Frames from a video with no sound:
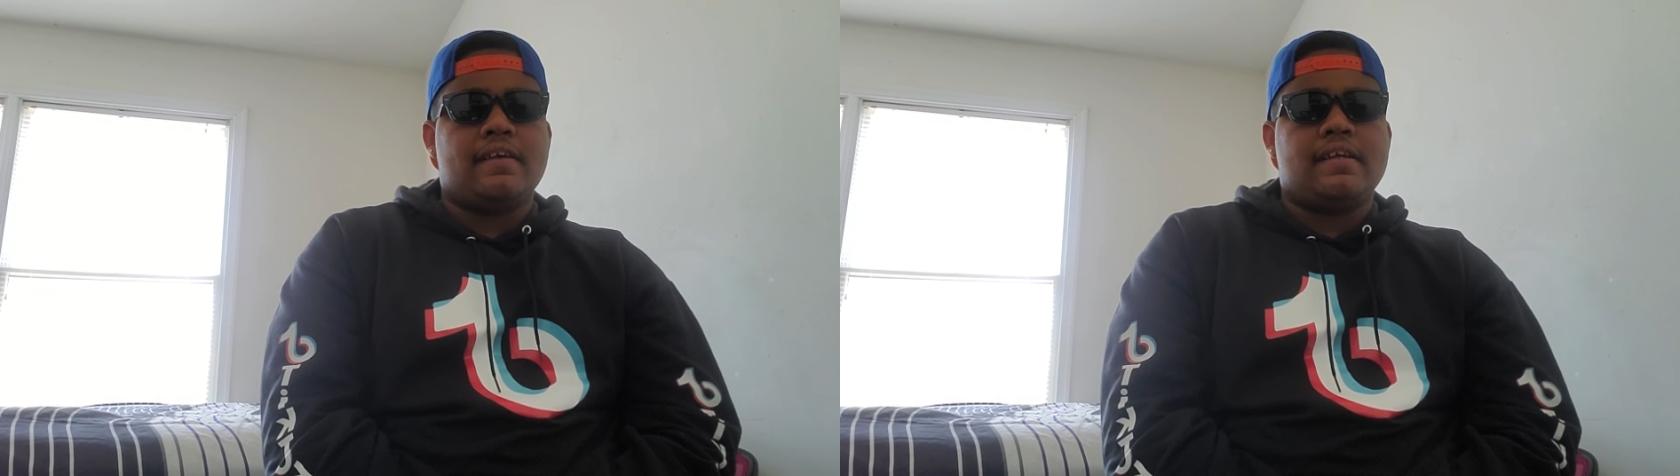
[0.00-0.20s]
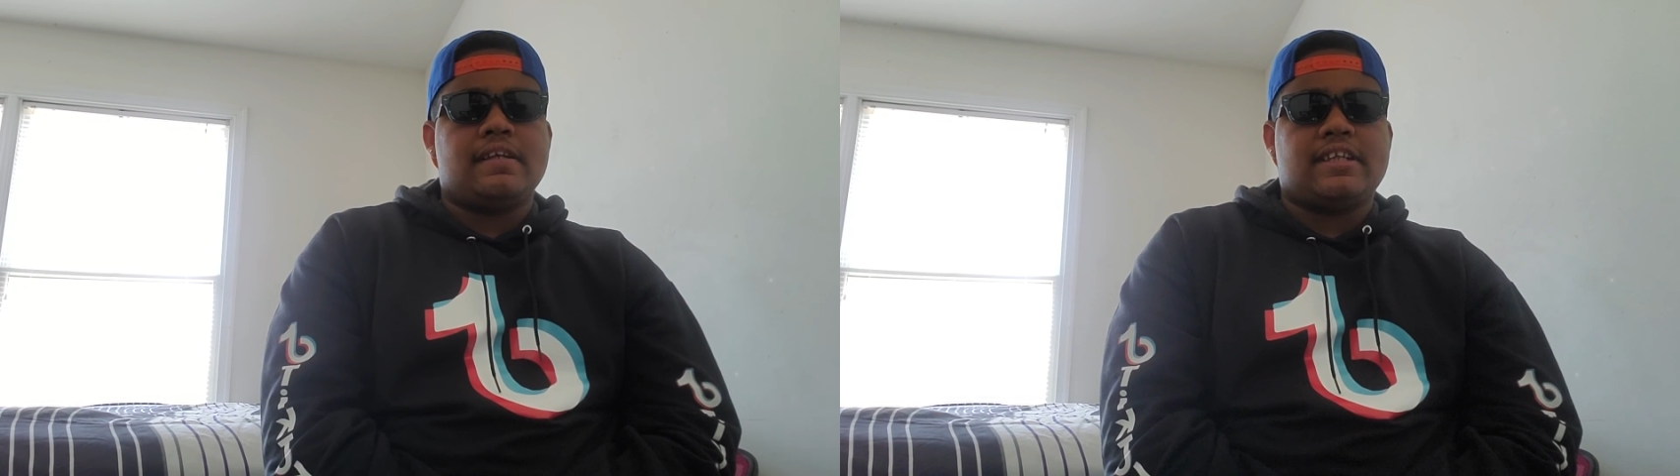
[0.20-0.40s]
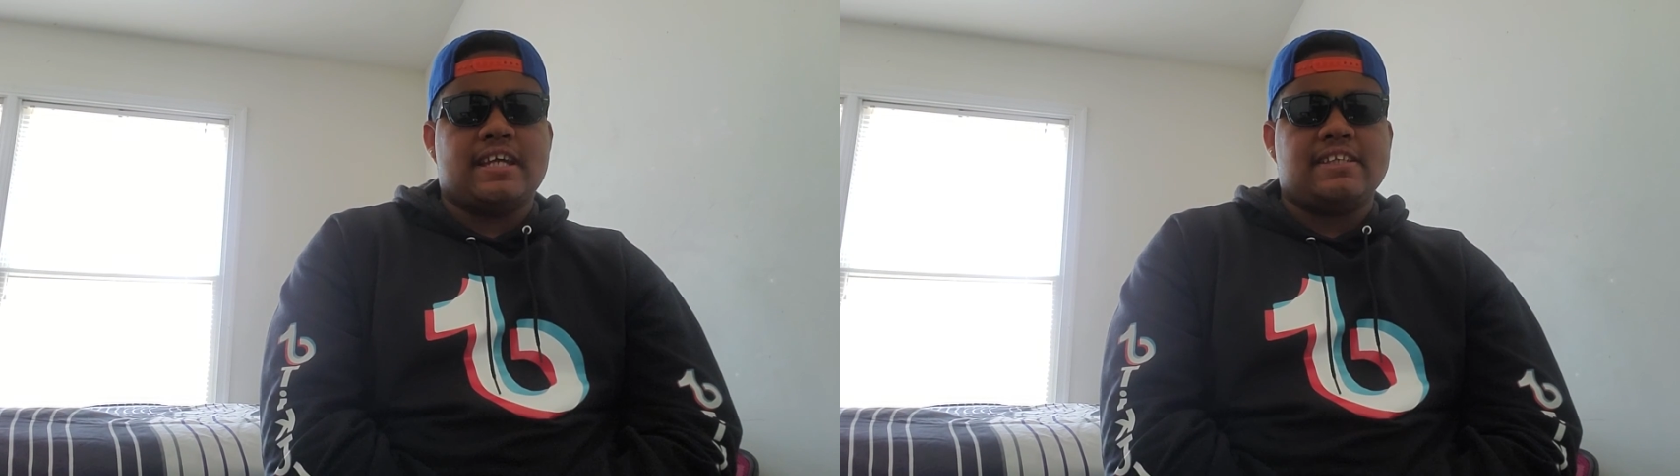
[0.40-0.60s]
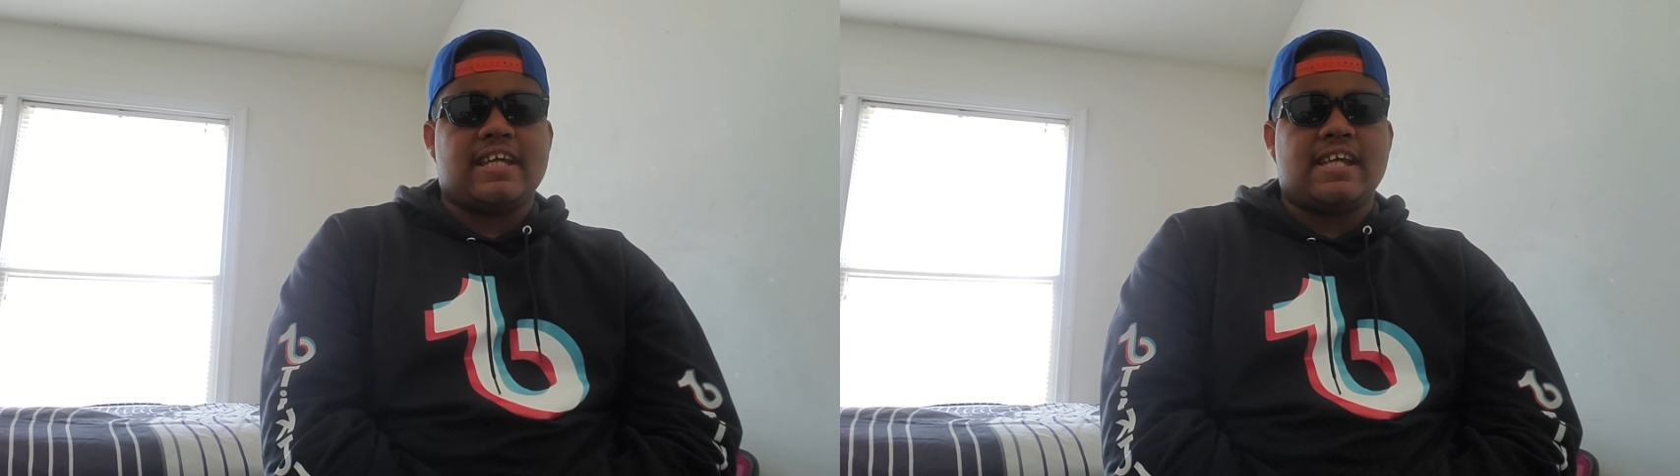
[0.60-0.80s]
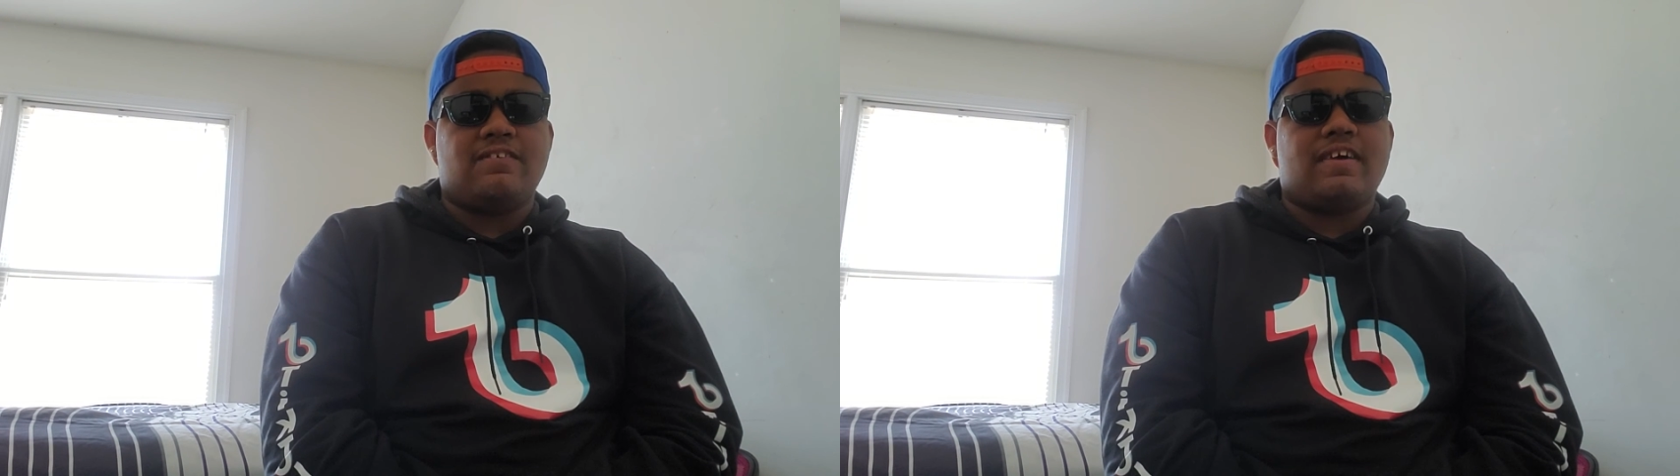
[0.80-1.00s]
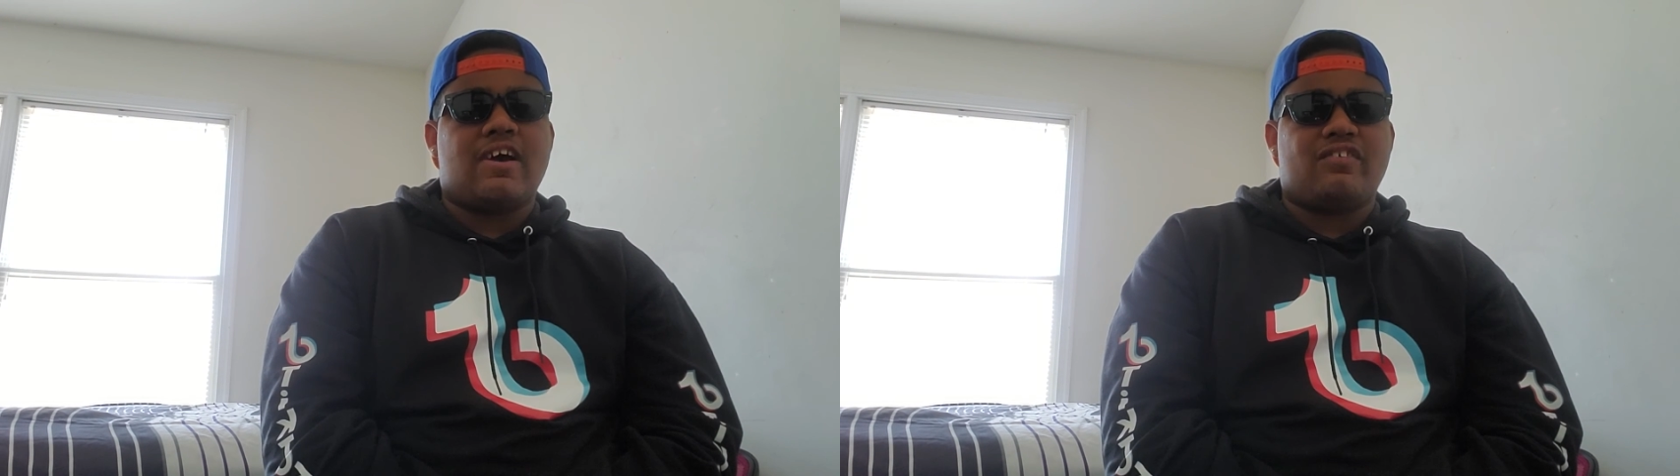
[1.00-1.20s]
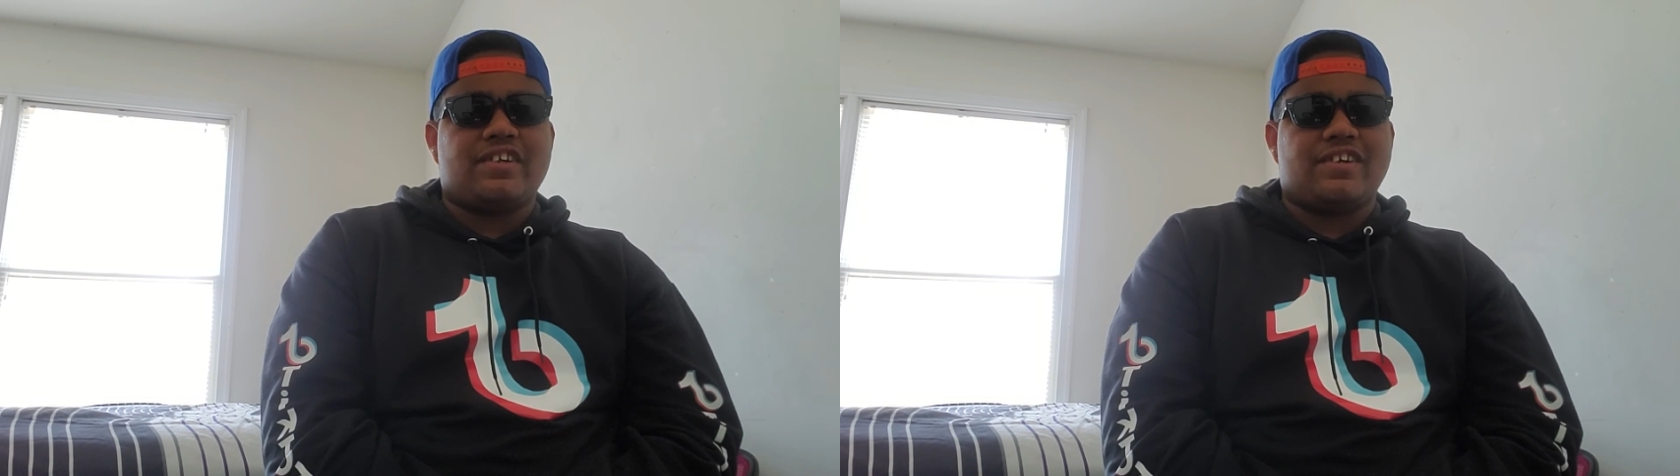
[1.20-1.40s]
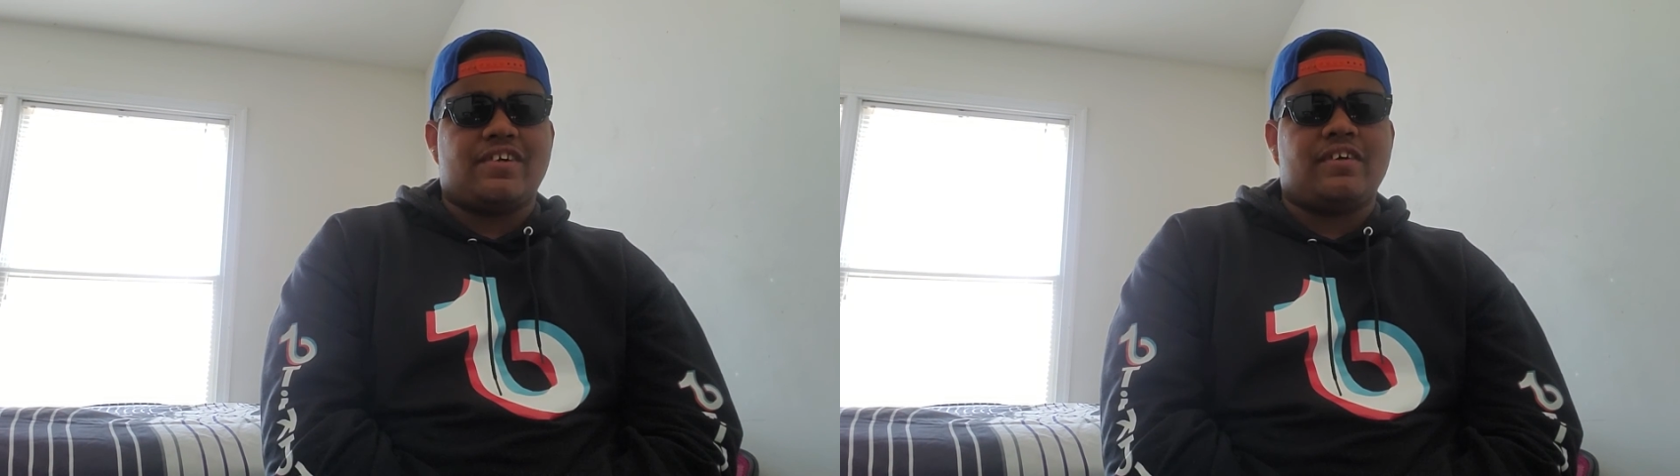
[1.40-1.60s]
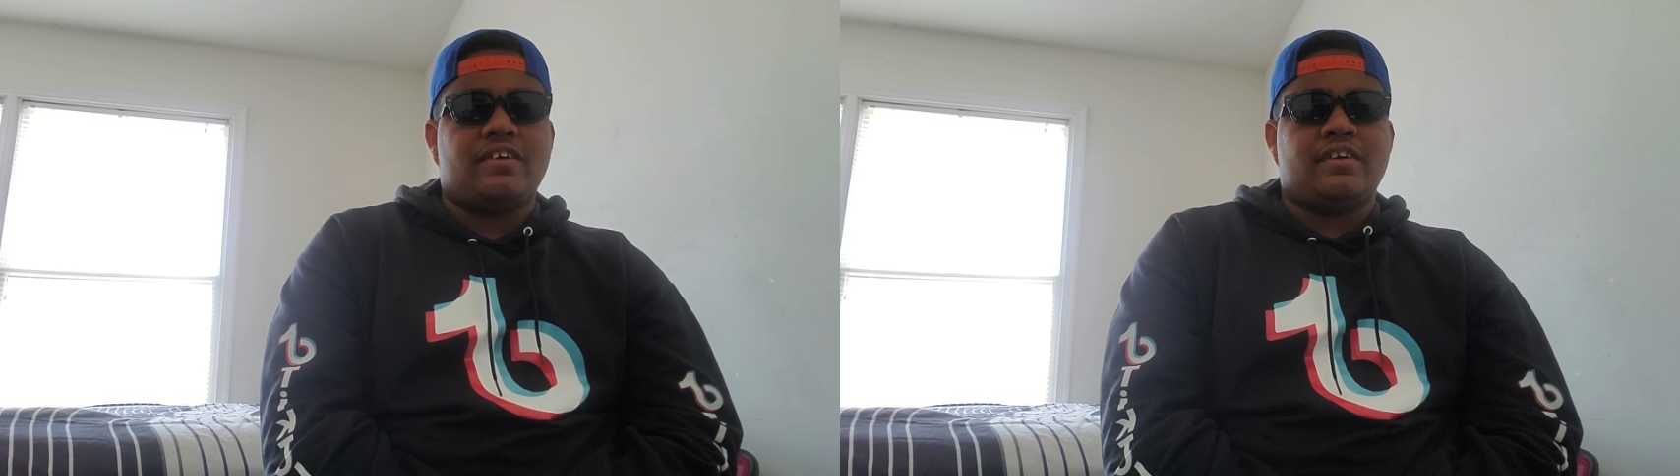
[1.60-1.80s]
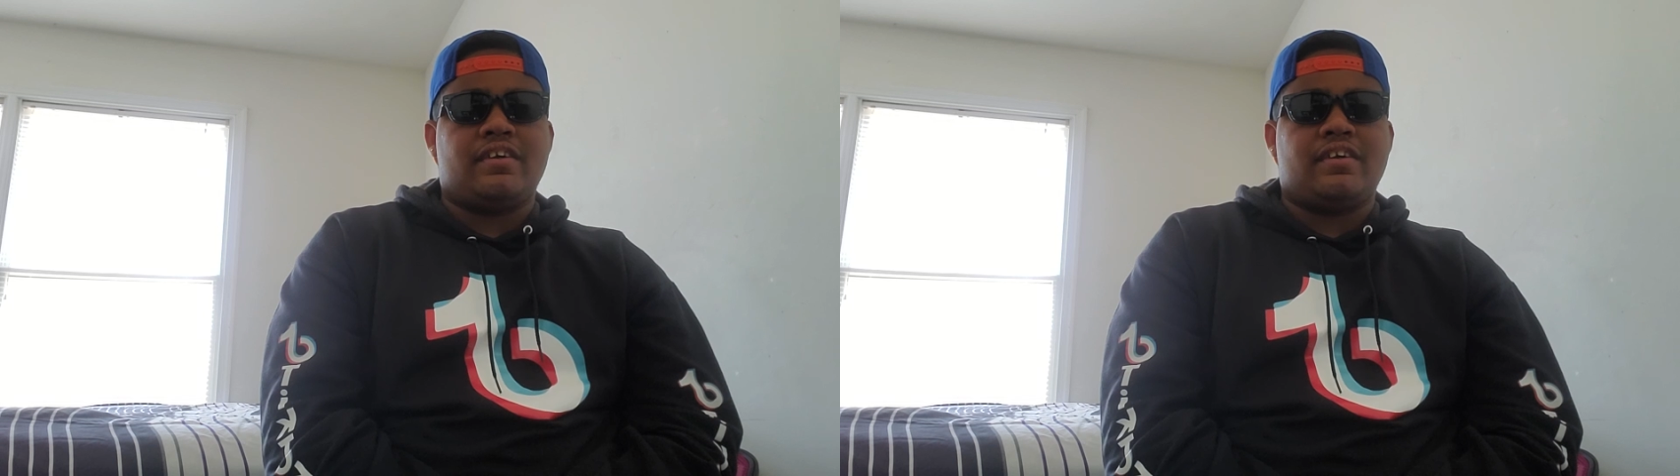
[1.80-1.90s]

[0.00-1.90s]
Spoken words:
Stay safe out there.